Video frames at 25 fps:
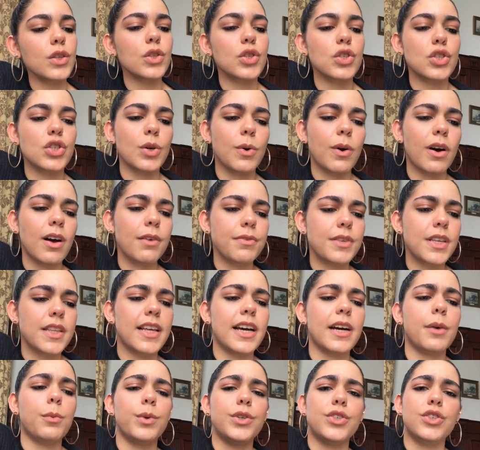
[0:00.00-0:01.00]
So after
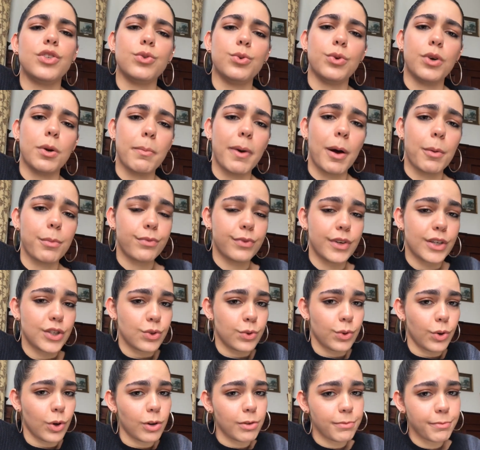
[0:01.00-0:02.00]
that, we should talk about
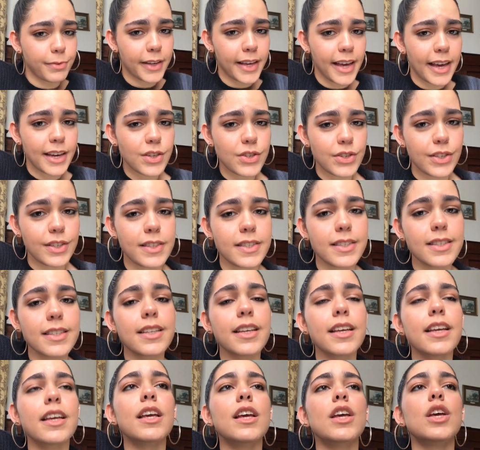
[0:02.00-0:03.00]
professional qualifications.
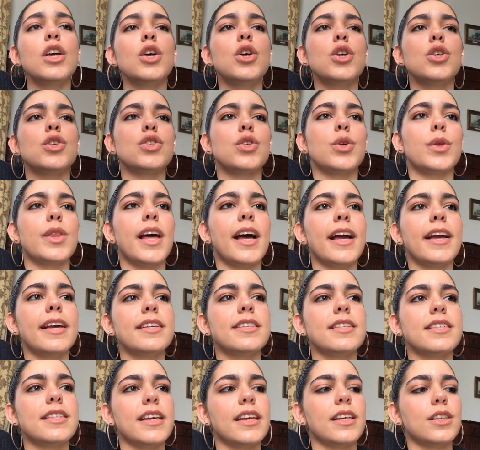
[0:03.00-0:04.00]
So that
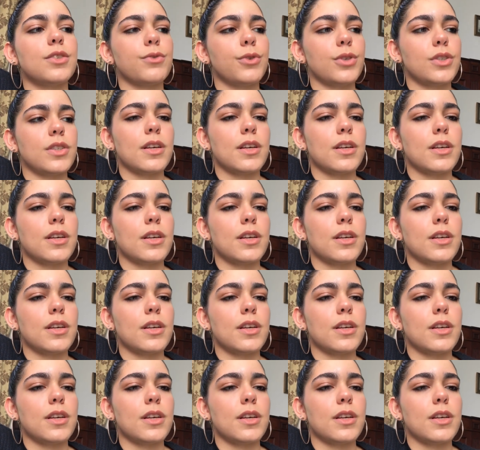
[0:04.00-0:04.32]
is things, for